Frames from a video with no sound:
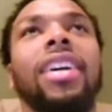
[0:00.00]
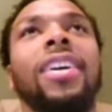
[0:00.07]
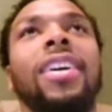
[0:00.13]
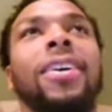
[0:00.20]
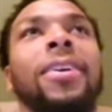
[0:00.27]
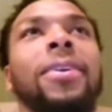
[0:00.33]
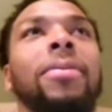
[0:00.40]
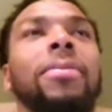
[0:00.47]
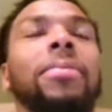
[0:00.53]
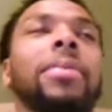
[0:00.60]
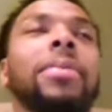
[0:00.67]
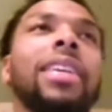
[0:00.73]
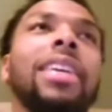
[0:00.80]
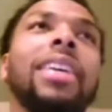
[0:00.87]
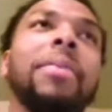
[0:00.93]

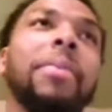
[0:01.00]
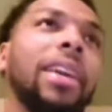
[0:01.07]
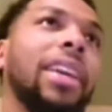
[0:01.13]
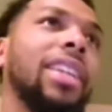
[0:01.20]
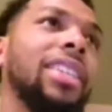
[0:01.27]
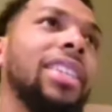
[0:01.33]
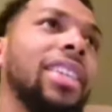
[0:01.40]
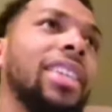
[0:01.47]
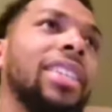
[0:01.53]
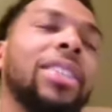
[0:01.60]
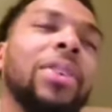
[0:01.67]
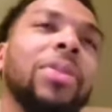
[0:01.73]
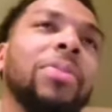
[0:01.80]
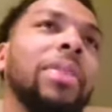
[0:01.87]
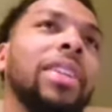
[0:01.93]
Um, man, it's,
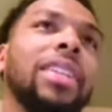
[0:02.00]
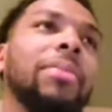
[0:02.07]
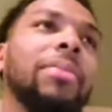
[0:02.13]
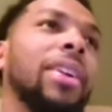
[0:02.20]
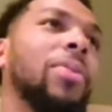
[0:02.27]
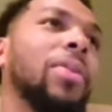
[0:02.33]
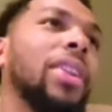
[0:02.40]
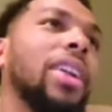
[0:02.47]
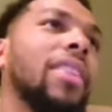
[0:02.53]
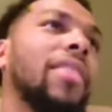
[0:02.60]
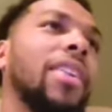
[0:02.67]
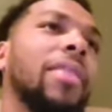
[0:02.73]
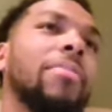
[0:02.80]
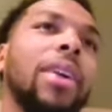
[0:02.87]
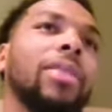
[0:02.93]
it's so many, man.
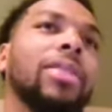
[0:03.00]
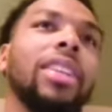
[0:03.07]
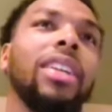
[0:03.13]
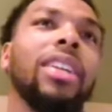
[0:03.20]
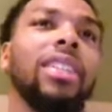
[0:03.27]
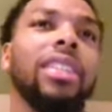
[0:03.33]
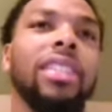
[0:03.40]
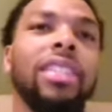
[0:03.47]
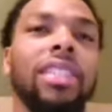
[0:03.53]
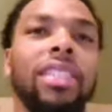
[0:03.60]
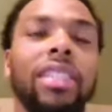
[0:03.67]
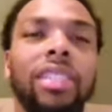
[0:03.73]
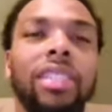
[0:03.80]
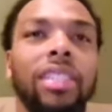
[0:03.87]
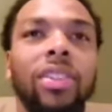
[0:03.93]
Whenever I'm out there and
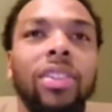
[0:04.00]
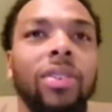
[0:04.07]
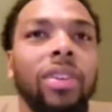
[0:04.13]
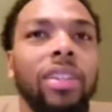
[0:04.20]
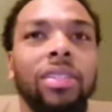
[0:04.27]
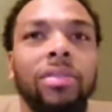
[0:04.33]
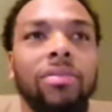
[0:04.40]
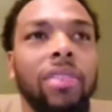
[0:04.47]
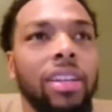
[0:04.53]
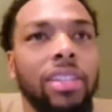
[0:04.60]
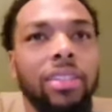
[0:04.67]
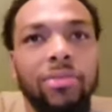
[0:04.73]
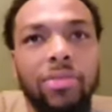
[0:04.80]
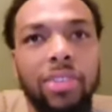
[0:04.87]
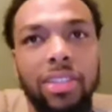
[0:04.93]
just, you know,
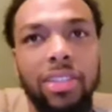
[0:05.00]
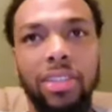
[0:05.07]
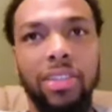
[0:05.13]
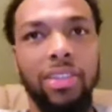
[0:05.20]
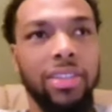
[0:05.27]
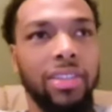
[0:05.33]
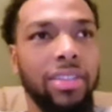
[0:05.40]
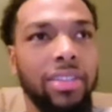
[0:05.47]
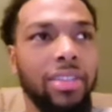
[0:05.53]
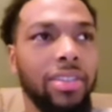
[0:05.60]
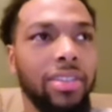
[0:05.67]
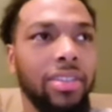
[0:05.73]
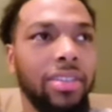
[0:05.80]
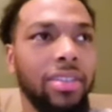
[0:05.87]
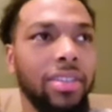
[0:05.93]
interacting with the,
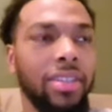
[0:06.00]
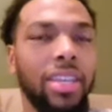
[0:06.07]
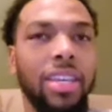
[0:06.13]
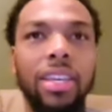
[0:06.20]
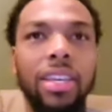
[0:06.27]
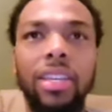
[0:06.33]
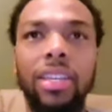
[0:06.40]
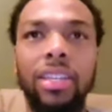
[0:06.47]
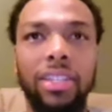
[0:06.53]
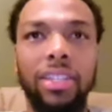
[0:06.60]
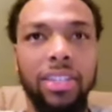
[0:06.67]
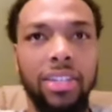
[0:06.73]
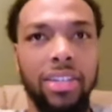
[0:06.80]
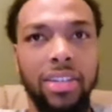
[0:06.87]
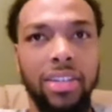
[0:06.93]
the, the
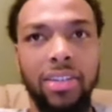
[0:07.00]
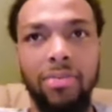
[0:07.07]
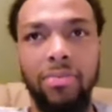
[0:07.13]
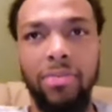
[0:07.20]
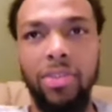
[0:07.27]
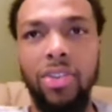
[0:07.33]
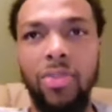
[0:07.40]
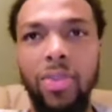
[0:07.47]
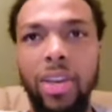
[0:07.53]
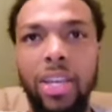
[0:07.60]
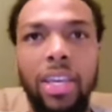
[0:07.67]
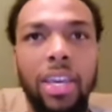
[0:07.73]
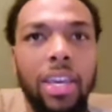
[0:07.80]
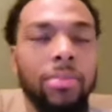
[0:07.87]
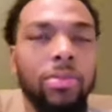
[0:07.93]
kids, um, you know,
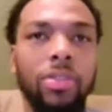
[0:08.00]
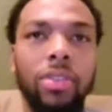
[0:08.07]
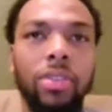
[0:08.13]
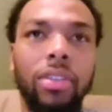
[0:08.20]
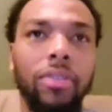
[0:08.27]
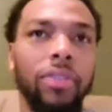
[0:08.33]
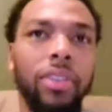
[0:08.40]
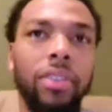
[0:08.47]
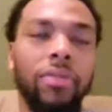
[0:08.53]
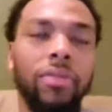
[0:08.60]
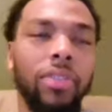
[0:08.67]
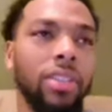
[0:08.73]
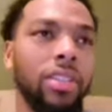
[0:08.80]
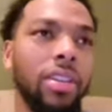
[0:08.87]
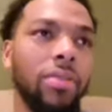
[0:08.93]
at camps or different
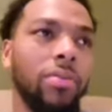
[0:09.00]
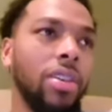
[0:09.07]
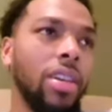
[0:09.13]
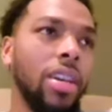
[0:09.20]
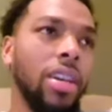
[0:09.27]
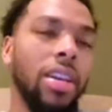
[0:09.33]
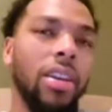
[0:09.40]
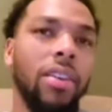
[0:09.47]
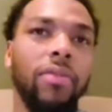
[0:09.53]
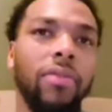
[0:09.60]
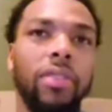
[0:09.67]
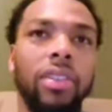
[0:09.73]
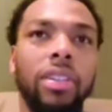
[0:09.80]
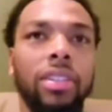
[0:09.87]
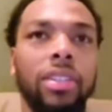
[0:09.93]
events that we
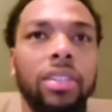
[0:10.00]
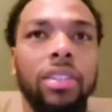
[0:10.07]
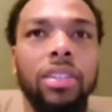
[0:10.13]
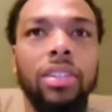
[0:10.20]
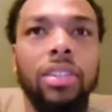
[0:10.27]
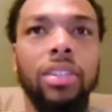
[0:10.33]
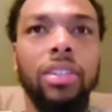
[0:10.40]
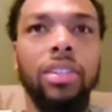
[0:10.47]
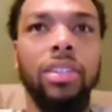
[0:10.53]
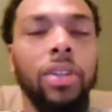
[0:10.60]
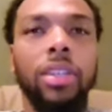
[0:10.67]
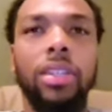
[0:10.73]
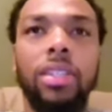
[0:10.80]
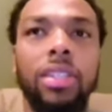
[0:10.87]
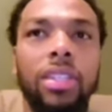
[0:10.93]
have, and, you know,
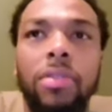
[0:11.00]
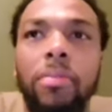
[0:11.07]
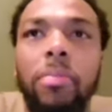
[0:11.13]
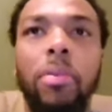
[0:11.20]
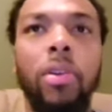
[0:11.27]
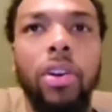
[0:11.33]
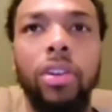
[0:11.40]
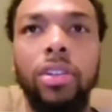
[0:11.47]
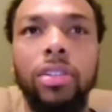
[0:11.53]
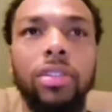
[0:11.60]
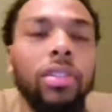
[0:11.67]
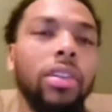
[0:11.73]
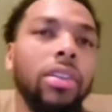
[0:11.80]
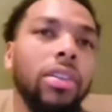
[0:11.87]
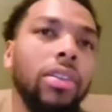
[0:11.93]
whether it's in the park,
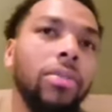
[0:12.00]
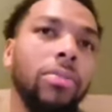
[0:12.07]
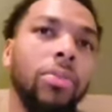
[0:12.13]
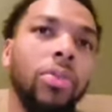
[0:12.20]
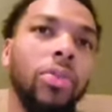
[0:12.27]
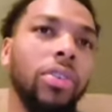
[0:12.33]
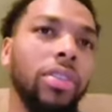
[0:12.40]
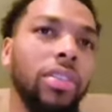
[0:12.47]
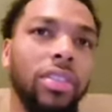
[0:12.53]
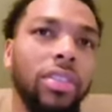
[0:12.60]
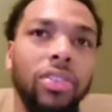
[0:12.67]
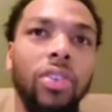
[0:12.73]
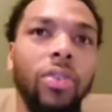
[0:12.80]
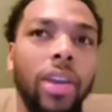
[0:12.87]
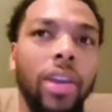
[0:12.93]
um, or
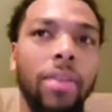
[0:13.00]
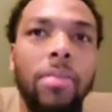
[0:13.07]
it's, you